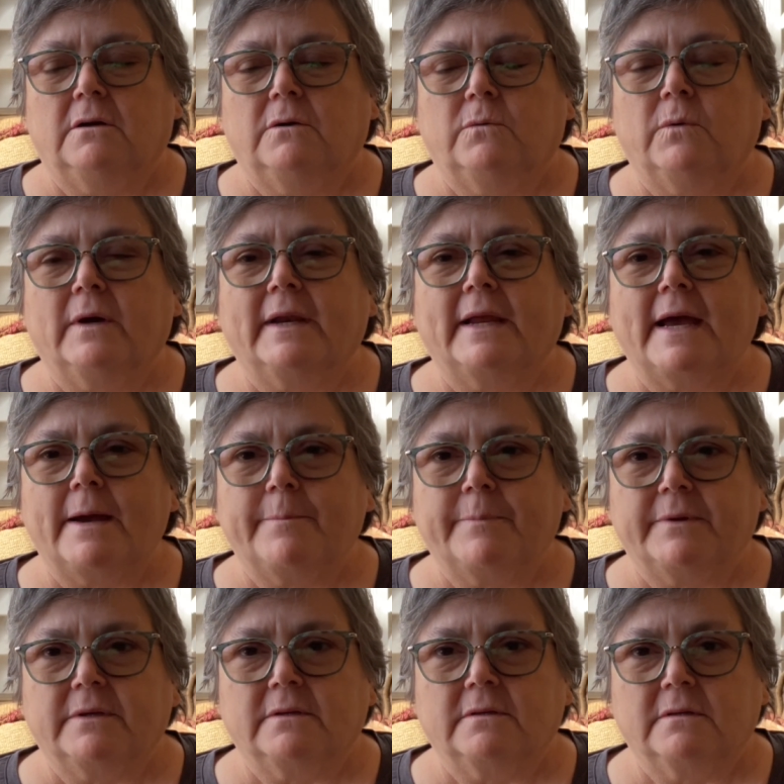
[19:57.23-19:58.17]
what
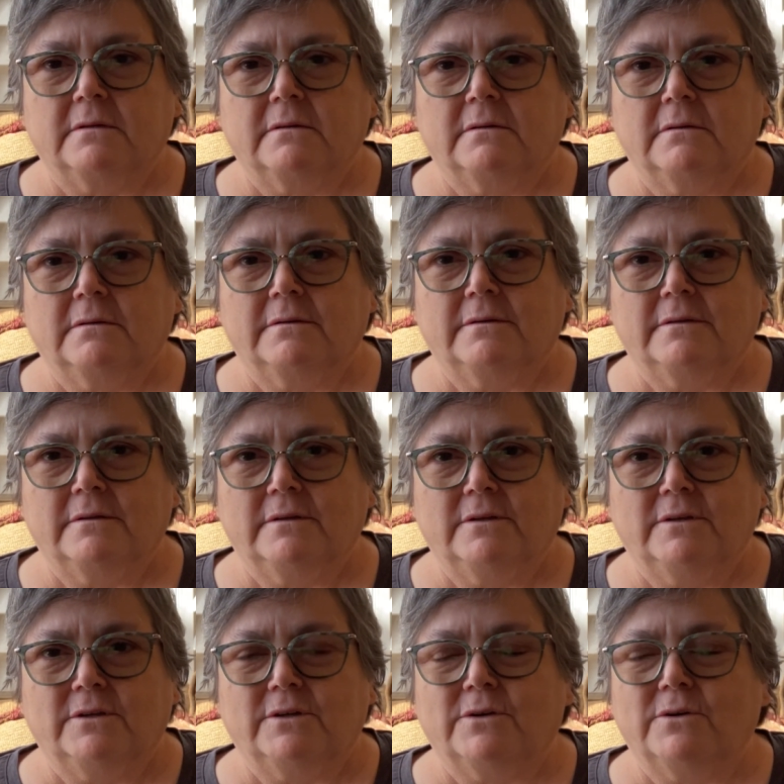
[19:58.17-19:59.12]
happened,
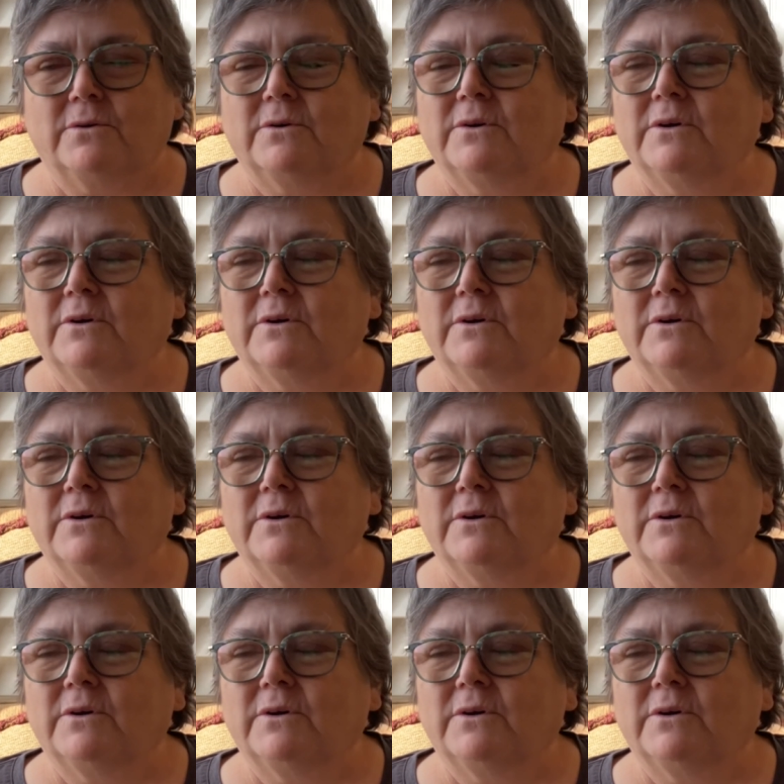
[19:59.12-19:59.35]
you know,